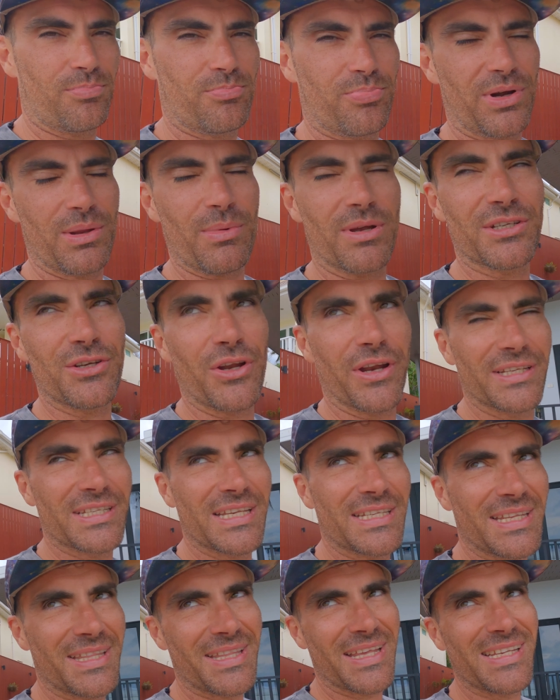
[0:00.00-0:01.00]
pretty much
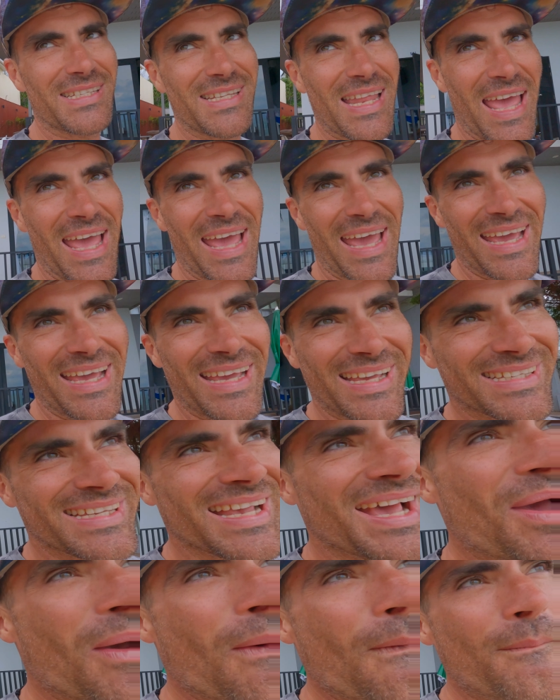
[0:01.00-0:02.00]
non-existent these days,
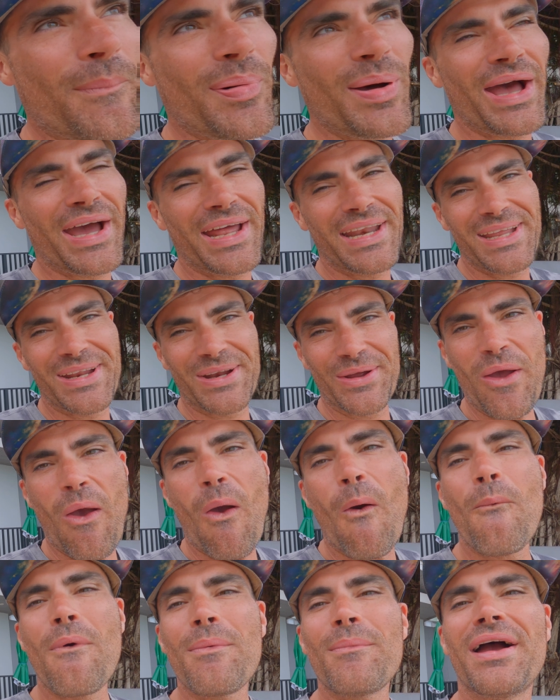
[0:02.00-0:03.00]
but you know,
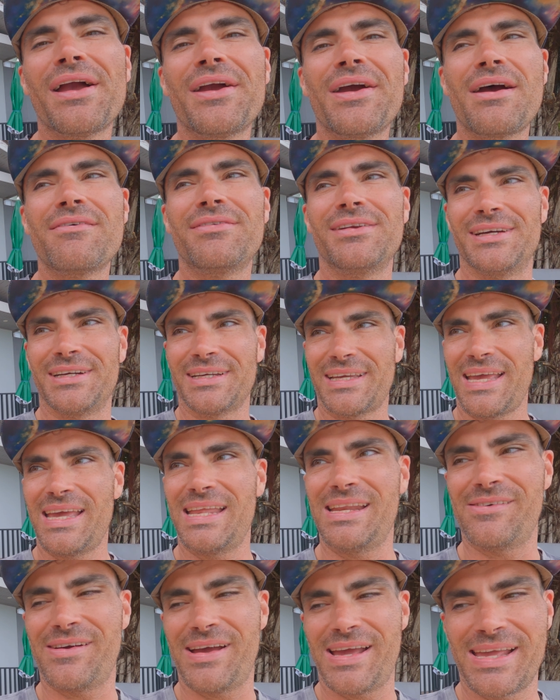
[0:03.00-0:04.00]
we might go have a look
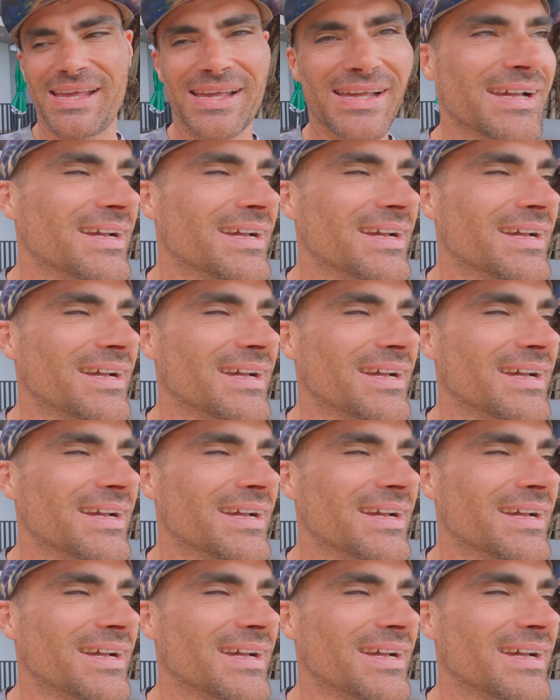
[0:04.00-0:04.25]
anyway.